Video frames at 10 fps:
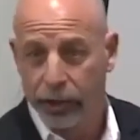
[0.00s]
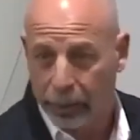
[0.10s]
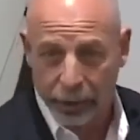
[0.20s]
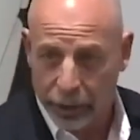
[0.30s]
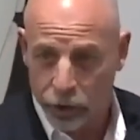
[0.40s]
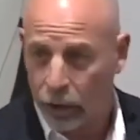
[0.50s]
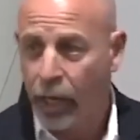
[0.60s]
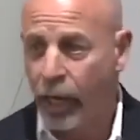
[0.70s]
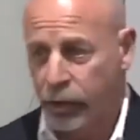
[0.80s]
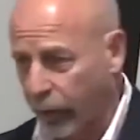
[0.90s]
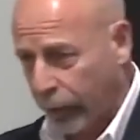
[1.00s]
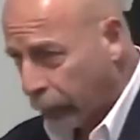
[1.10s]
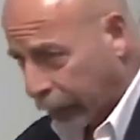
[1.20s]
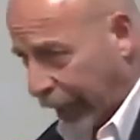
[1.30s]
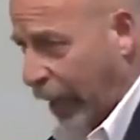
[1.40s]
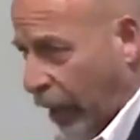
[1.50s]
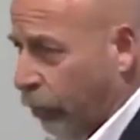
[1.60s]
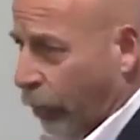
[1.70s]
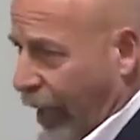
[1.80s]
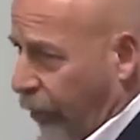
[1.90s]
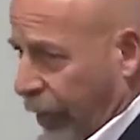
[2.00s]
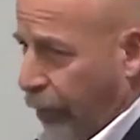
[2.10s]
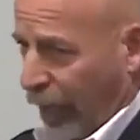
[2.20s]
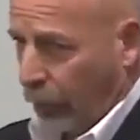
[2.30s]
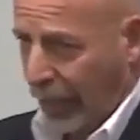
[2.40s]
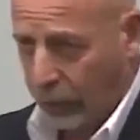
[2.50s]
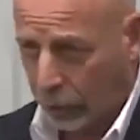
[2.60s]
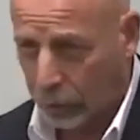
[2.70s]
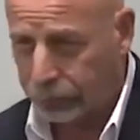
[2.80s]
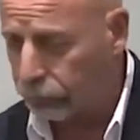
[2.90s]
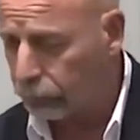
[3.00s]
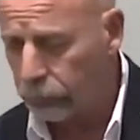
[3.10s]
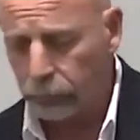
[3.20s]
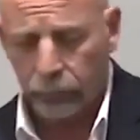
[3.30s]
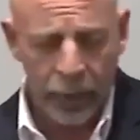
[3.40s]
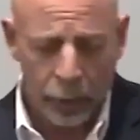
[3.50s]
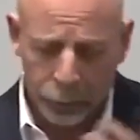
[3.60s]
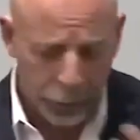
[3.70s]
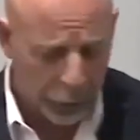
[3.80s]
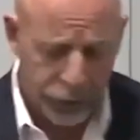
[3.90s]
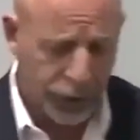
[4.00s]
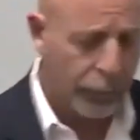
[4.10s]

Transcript: system condition. So they're complaining of whatever the bug may do. It'll produce